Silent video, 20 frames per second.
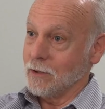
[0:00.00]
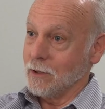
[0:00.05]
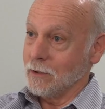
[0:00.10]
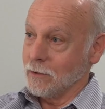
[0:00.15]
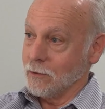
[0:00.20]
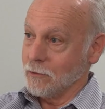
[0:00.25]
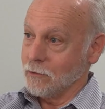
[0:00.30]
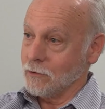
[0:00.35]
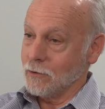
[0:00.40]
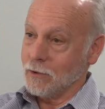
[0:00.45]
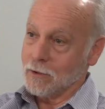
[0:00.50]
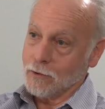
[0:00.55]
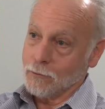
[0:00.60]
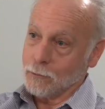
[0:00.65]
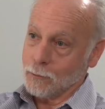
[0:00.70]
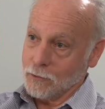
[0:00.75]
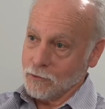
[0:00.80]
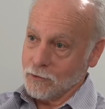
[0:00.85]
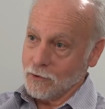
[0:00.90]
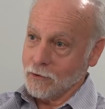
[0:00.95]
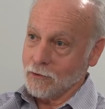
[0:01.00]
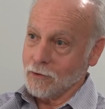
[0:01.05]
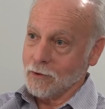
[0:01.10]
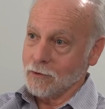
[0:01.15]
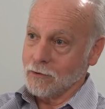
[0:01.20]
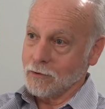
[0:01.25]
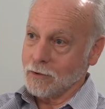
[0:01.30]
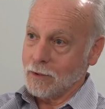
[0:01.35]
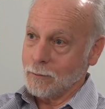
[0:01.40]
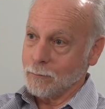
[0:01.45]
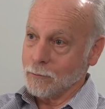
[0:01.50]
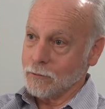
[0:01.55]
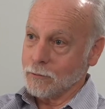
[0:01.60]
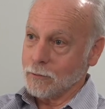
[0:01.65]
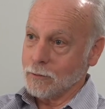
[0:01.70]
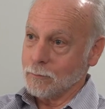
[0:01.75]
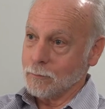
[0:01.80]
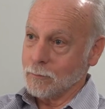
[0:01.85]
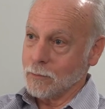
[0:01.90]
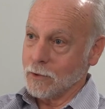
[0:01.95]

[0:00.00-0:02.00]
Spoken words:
and the strongest resistance comes from